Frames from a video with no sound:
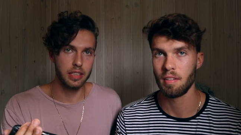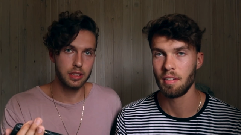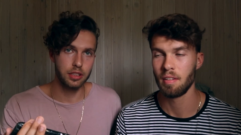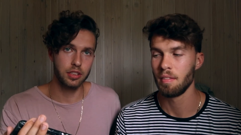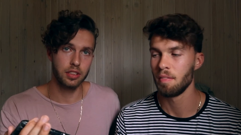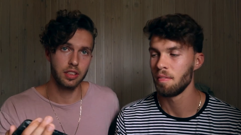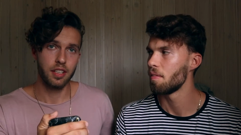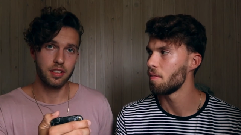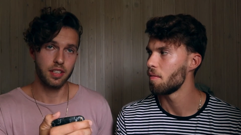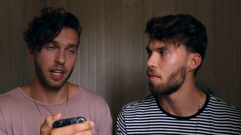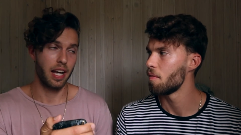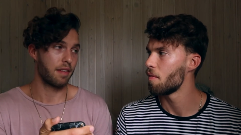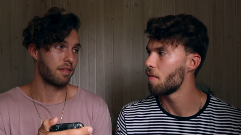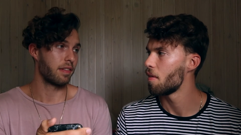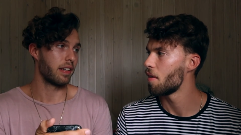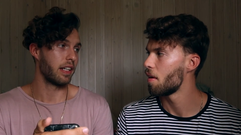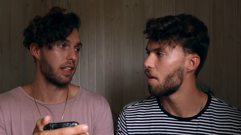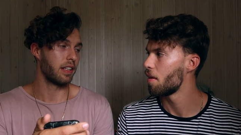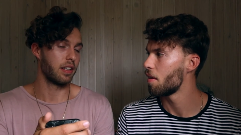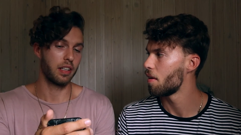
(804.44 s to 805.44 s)
Speaker 1: ish to have
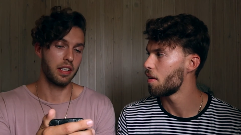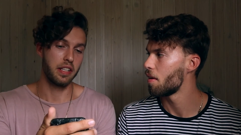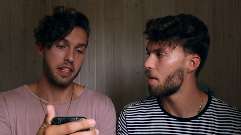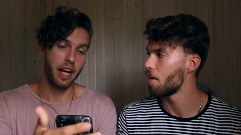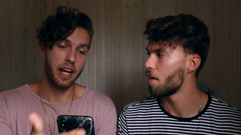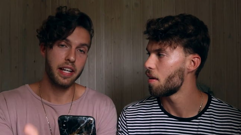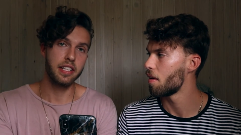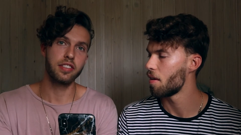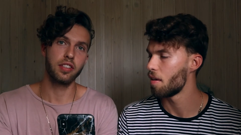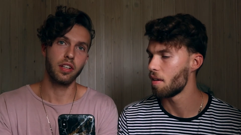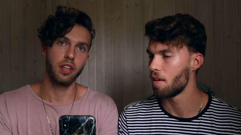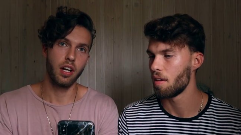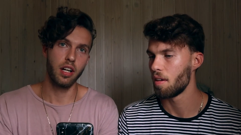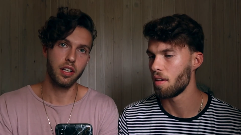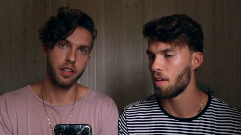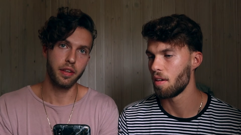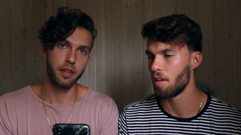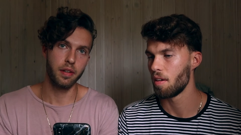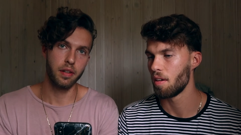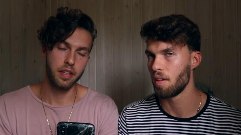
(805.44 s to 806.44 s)
a nice
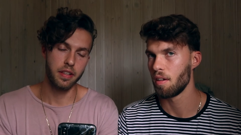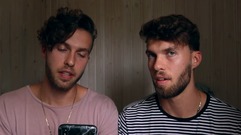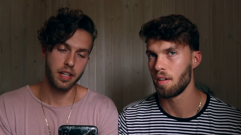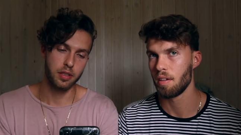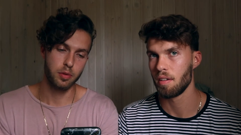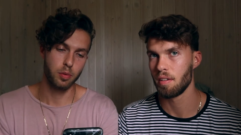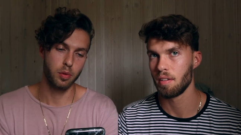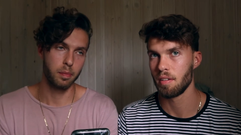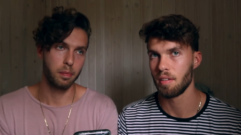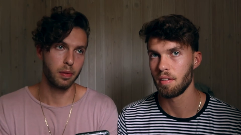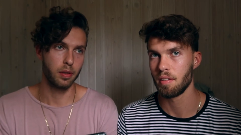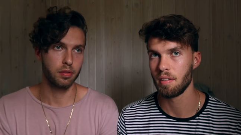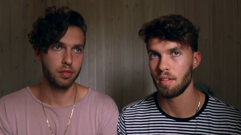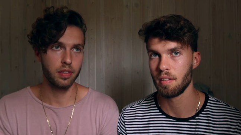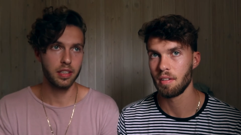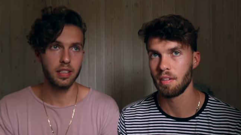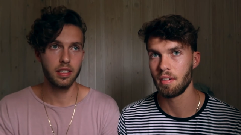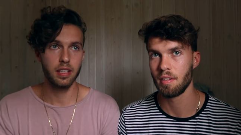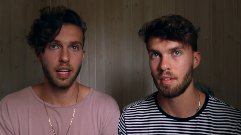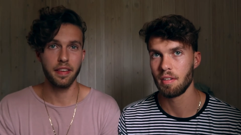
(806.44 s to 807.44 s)
long 30,000 word book
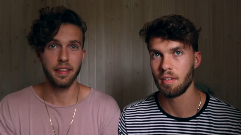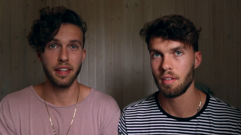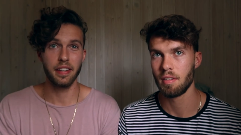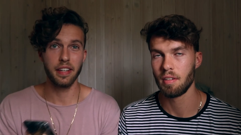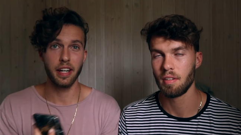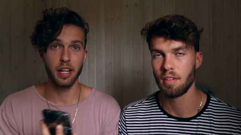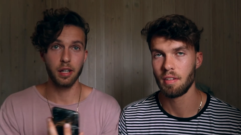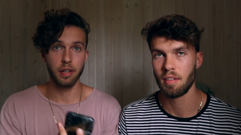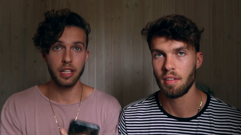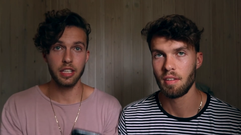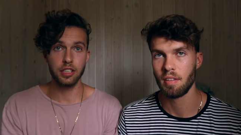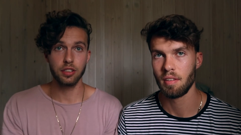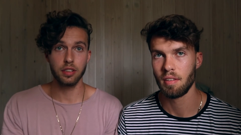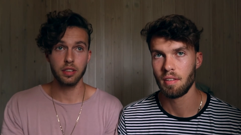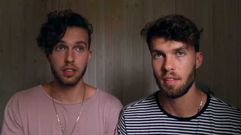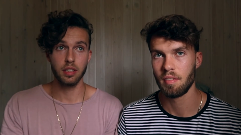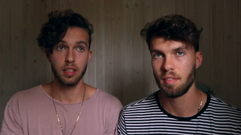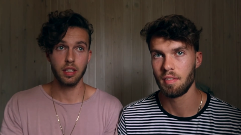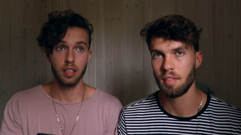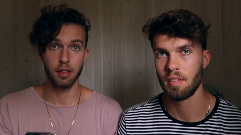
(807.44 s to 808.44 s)
written, and then
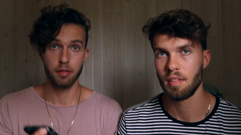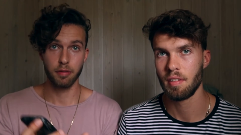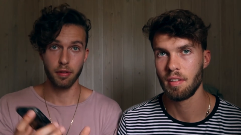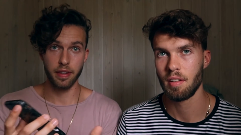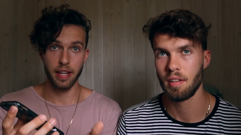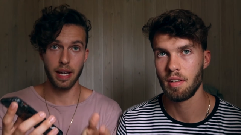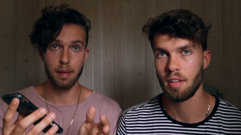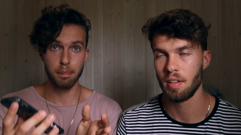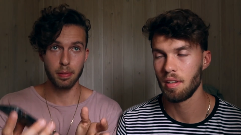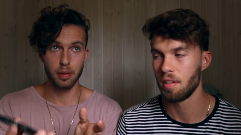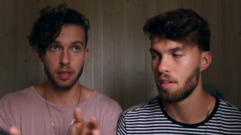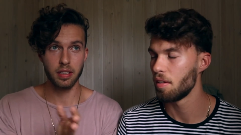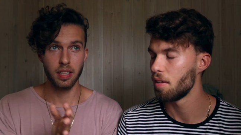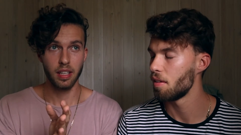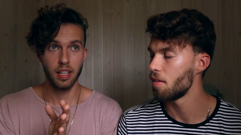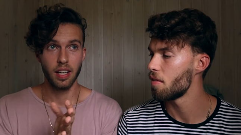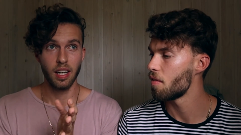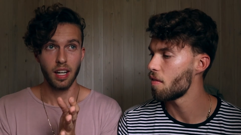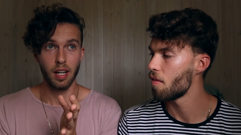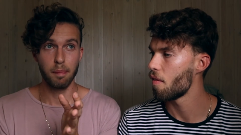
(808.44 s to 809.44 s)
narration for that book
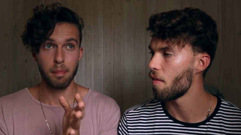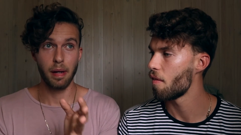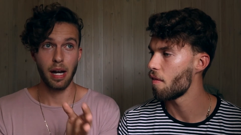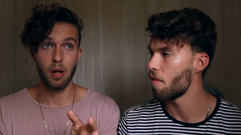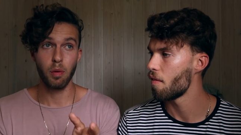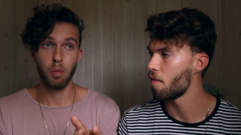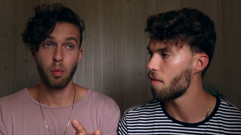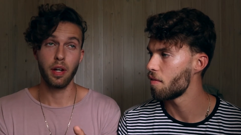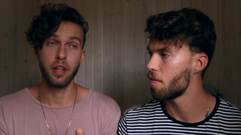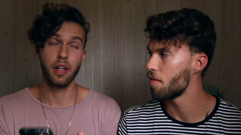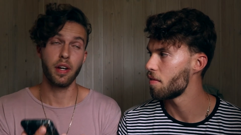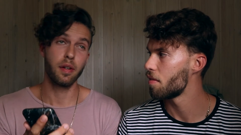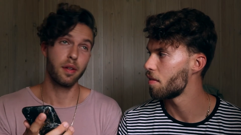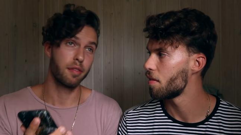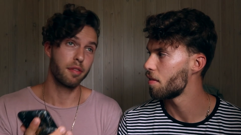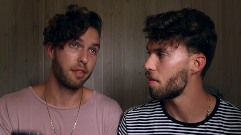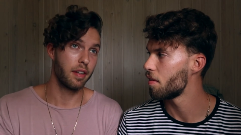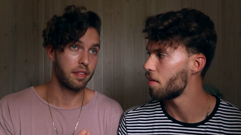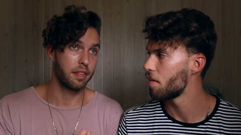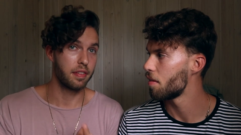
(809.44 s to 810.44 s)
about $150,